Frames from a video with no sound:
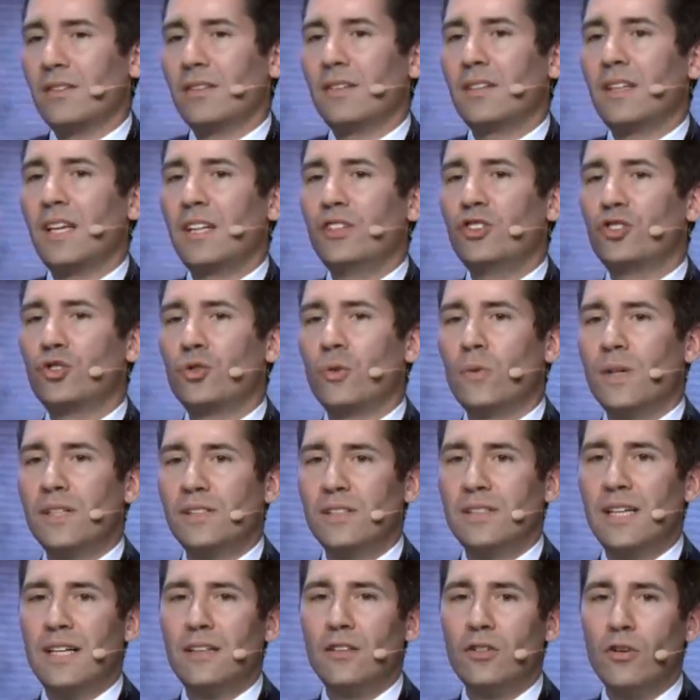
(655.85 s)
the insurers
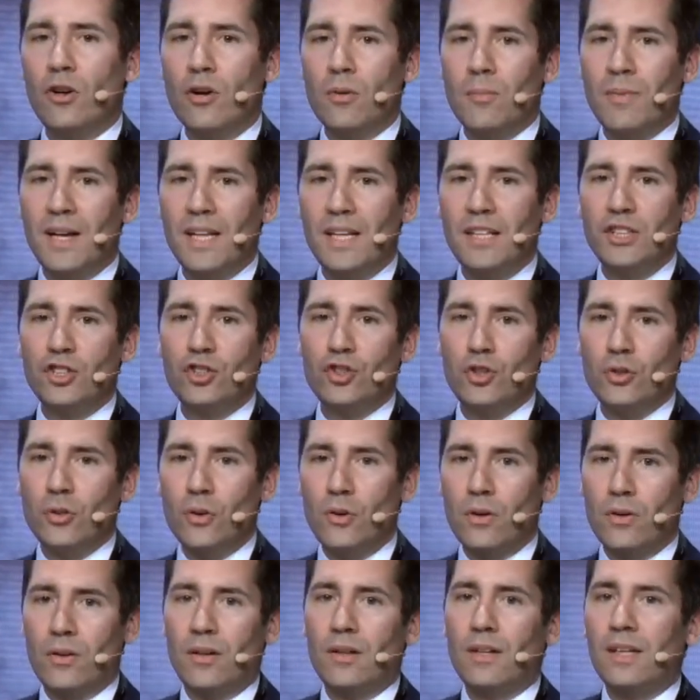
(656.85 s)
that normally
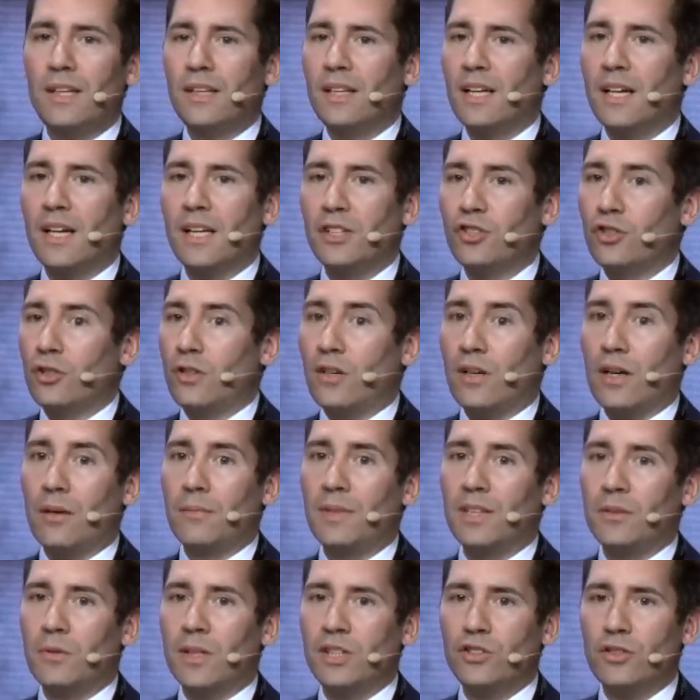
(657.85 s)
insure litigation or
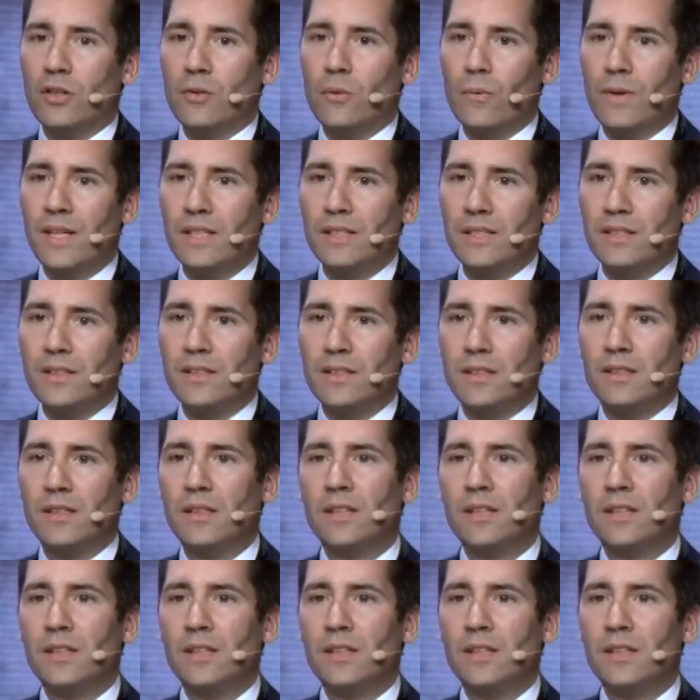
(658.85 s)
arbitration risks